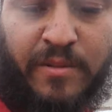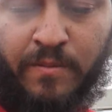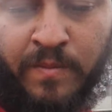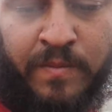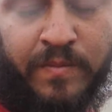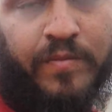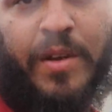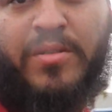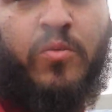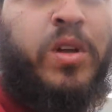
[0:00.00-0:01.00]
it,
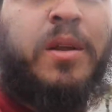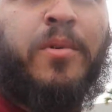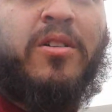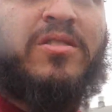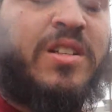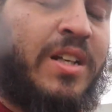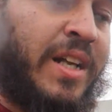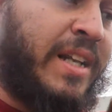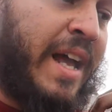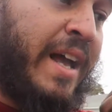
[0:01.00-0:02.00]
maybe some wheelie bars or something
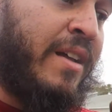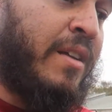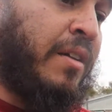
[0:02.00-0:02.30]
like that.